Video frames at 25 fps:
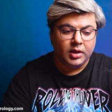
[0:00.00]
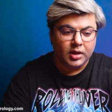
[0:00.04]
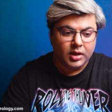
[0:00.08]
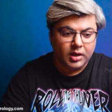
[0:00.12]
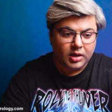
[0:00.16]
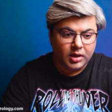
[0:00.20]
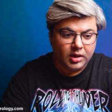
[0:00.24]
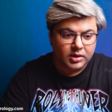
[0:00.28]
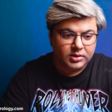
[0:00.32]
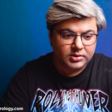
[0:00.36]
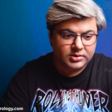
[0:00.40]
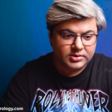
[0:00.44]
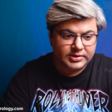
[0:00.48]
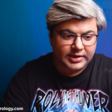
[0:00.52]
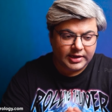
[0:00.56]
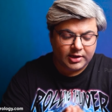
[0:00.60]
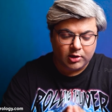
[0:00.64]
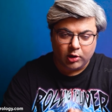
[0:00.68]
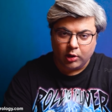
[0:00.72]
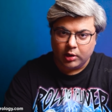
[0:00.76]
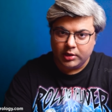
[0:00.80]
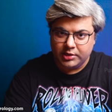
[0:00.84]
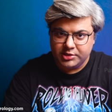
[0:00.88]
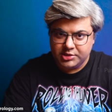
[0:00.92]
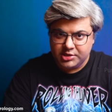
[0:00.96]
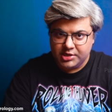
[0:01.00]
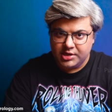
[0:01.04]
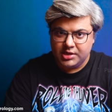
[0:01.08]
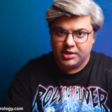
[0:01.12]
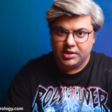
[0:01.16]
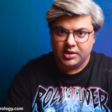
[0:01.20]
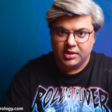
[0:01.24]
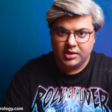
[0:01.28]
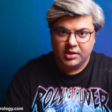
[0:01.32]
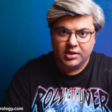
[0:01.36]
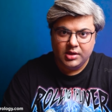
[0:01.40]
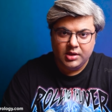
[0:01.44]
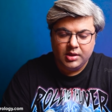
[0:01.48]
uh,
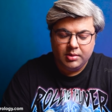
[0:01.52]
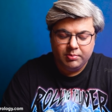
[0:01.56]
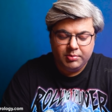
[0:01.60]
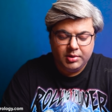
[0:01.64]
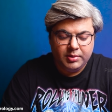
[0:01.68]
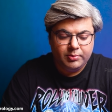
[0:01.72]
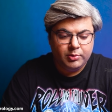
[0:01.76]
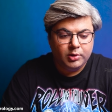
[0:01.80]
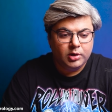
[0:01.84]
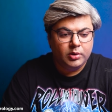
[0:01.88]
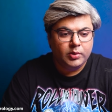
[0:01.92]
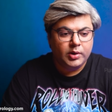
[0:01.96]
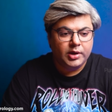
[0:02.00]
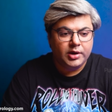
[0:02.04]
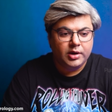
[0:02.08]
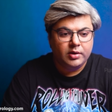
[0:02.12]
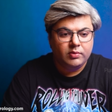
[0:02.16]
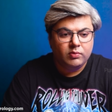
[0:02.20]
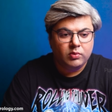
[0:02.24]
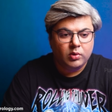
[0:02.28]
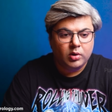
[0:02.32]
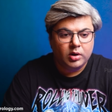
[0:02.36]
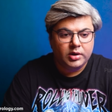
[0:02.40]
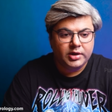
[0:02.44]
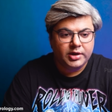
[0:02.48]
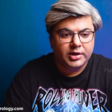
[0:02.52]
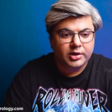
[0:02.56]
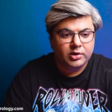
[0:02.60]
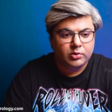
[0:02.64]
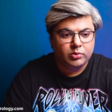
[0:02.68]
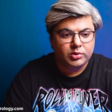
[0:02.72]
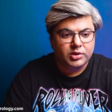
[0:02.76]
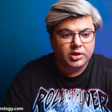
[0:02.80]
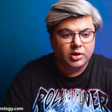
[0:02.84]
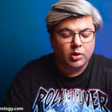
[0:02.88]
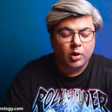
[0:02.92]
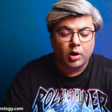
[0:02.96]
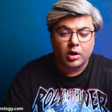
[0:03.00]
psychology, people who are involved
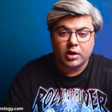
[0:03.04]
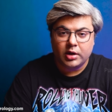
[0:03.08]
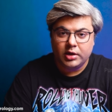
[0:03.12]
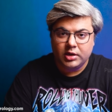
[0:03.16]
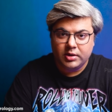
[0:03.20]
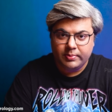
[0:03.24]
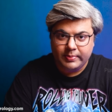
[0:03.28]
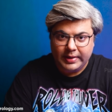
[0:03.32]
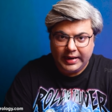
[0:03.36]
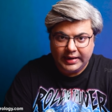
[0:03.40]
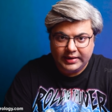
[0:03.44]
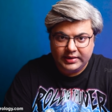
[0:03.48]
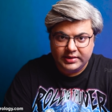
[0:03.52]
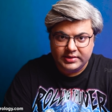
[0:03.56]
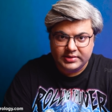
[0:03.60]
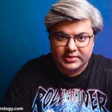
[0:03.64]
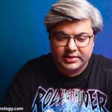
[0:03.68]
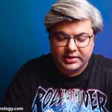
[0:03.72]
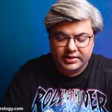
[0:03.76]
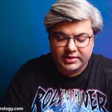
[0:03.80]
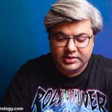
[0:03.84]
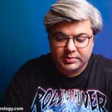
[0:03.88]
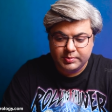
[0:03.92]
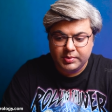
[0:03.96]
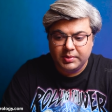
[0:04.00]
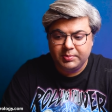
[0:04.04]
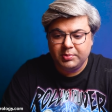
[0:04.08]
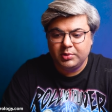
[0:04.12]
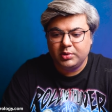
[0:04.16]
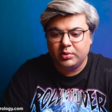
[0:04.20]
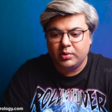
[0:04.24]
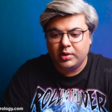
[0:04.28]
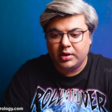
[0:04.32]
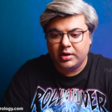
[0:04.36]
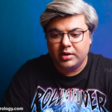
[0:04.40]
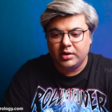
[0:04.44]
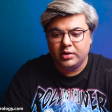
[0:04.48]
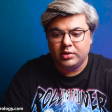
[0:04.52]
into the occult practices, people
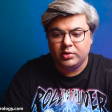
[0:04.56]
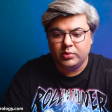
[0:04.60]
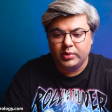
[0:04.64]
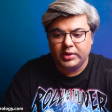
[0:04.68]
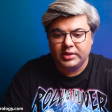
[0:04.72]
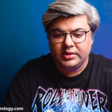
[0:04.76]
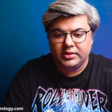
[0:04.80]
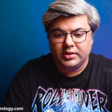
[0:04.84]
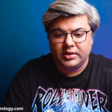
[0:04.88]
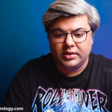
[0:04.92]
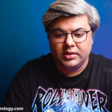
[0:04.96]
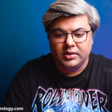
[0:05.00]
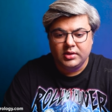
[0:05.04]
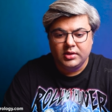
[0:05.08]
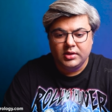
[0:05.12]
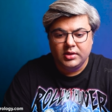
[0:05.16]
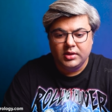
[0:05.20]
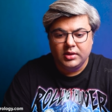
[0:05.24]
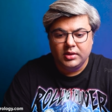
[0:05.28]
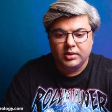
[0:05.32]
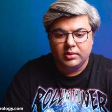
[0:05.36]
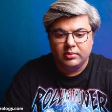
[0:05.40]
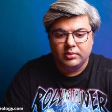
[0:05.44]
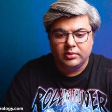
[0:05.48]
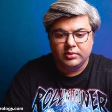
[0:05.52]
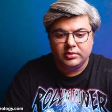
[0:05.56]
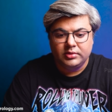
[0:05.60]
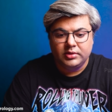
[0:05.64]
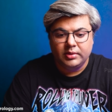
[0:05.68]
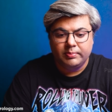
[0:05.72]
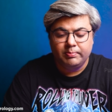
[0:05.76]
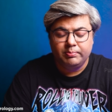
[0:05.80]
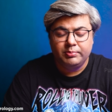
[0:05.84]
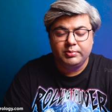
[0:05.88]
who are doing the, the